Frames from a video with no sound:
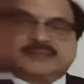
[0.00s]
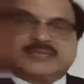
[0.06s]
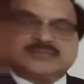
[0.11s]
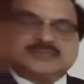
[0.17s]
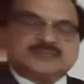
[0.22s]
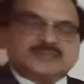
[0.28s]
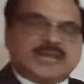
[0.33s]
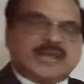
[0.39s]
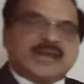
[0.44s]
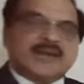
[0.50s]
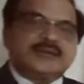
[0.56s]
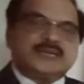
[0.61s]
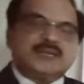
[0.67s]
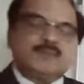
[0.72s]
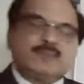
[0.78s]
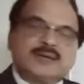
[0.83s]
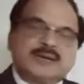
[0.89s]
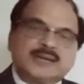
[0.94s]
This
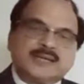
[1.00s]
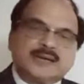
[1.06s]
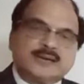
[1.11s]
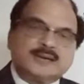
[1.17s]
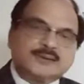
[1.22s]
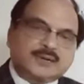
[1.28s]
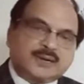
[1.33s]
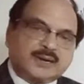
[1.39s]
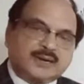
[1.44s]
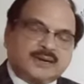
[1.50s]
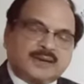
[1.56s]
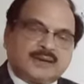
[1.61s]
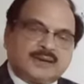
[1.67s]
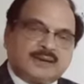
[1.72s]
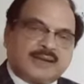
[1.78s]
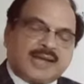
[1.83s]
anti-malarial drug